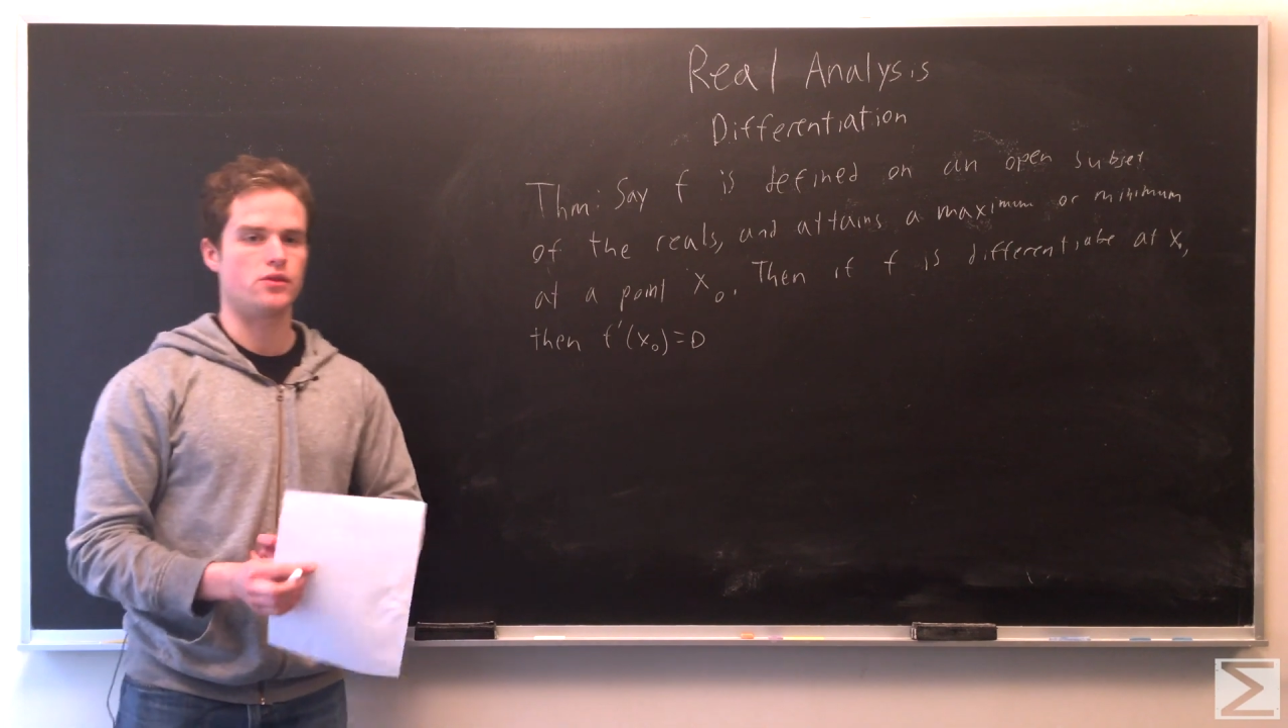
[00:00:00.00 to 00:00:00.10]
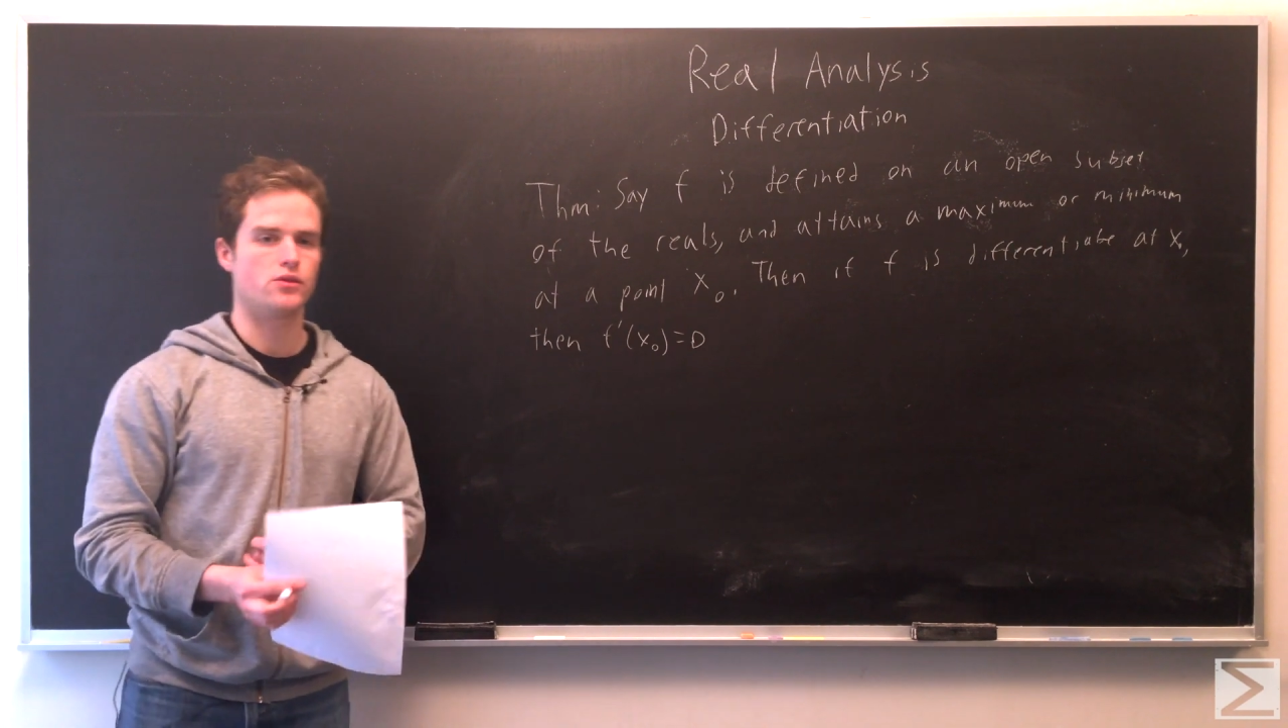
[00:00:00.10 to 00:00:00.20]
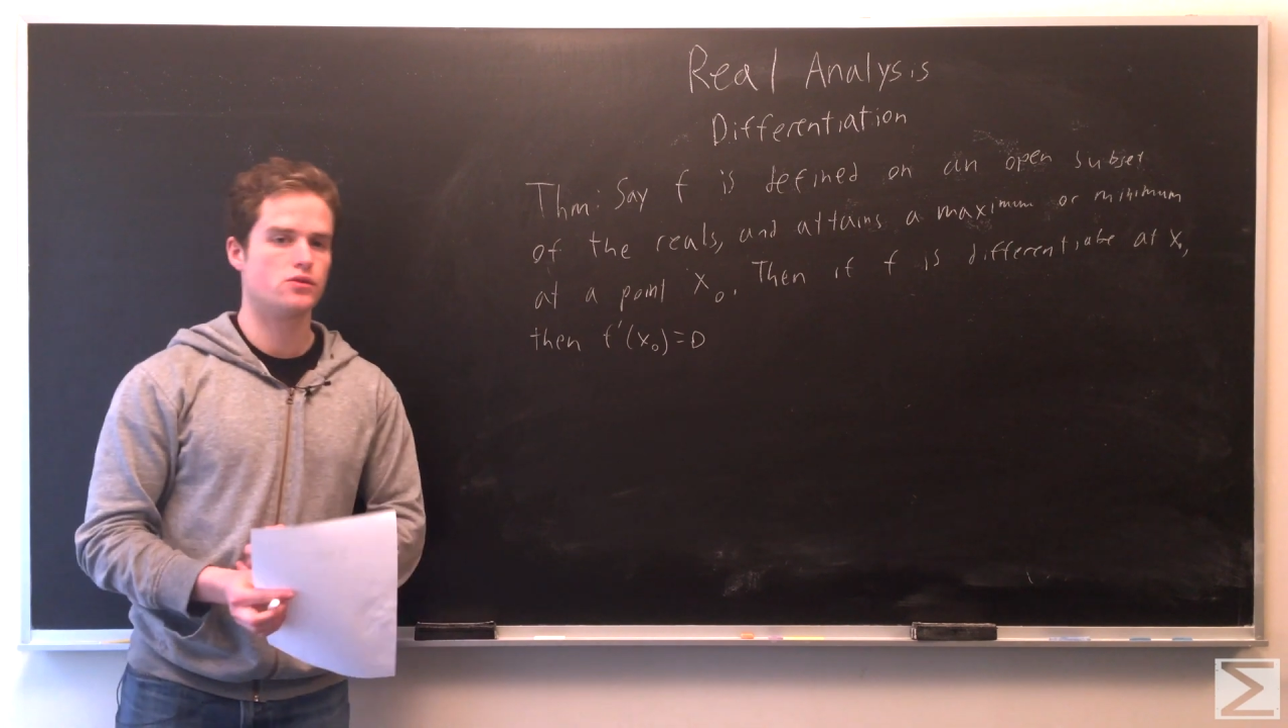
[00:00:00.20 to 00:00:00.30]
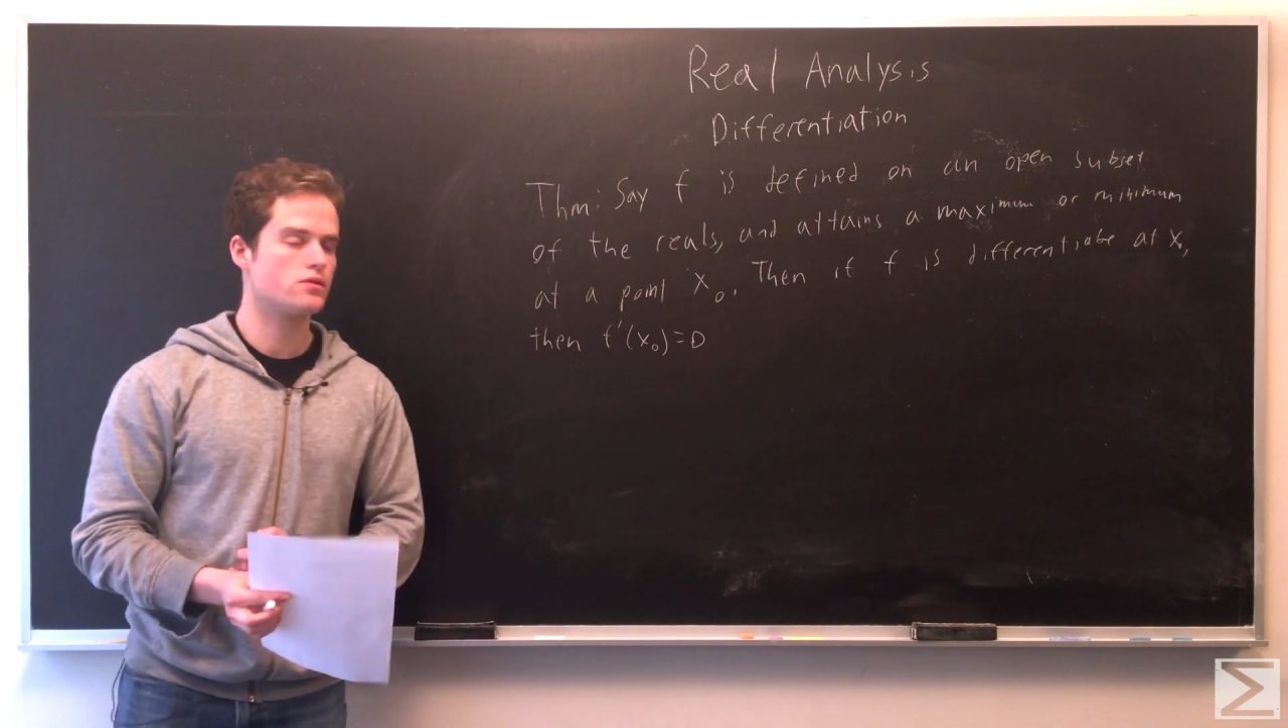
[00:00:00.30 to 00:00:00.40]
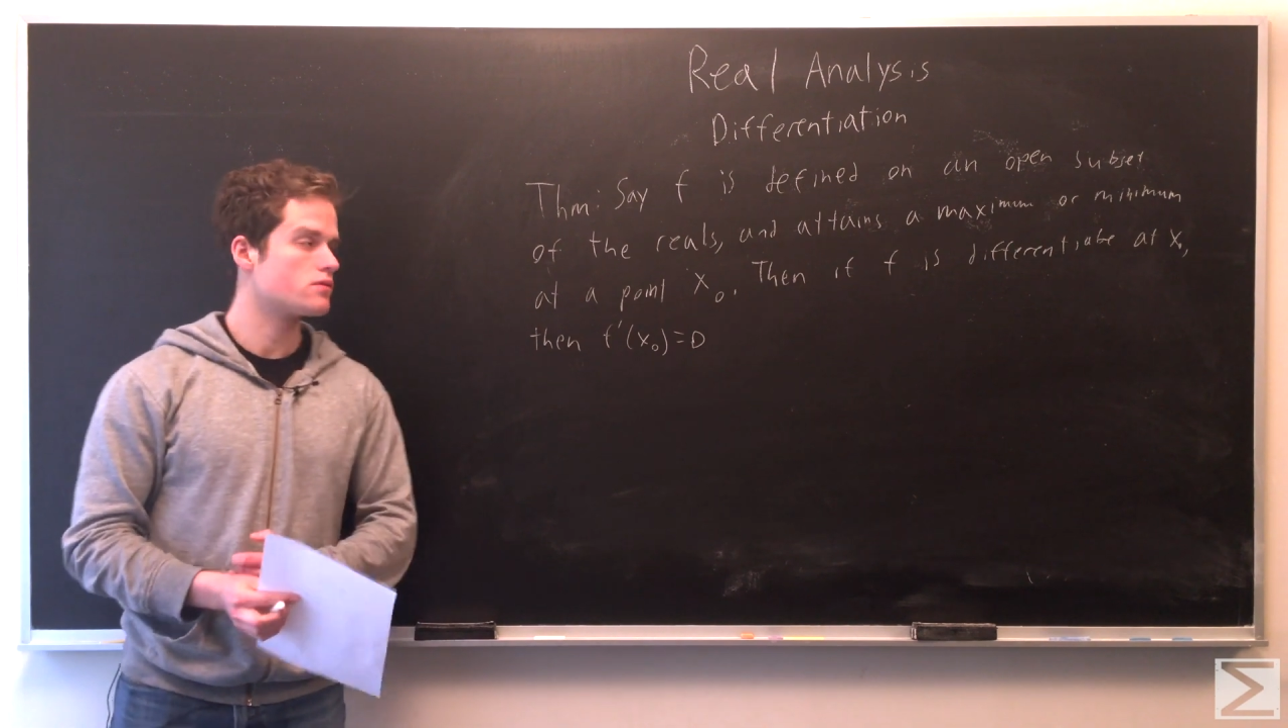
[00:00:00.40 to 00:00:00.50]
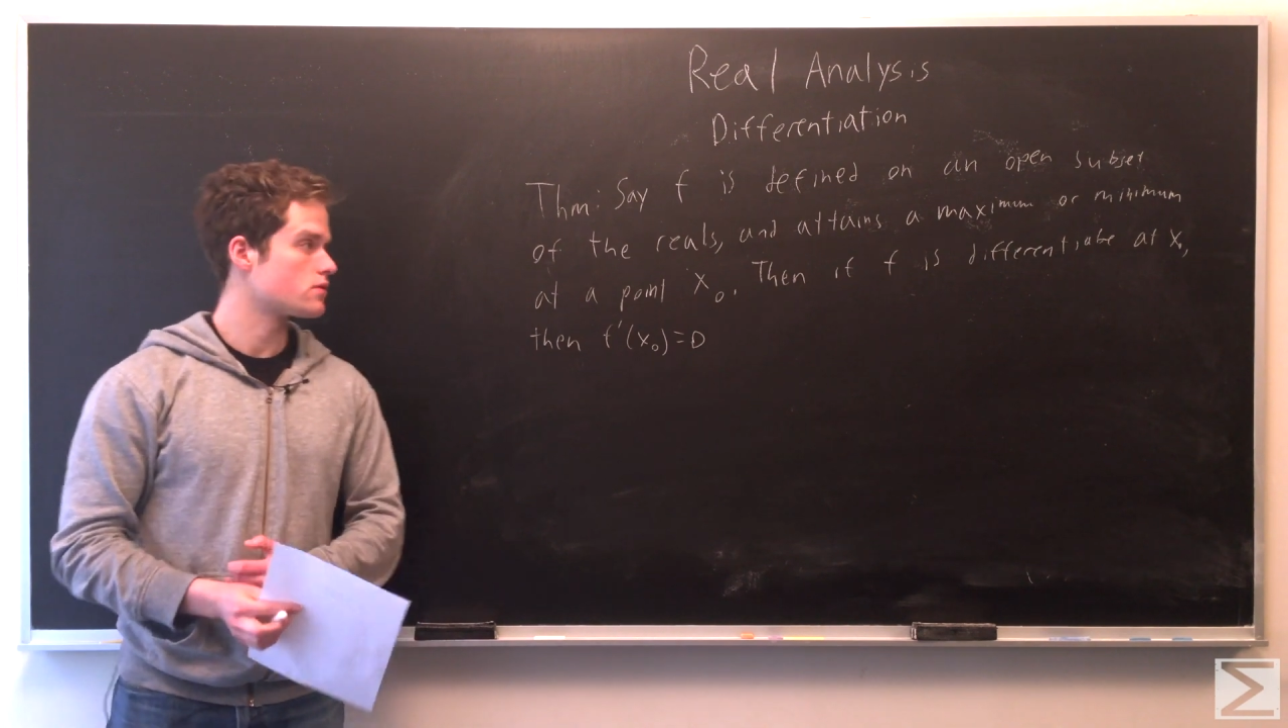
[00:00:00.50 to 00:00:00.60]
used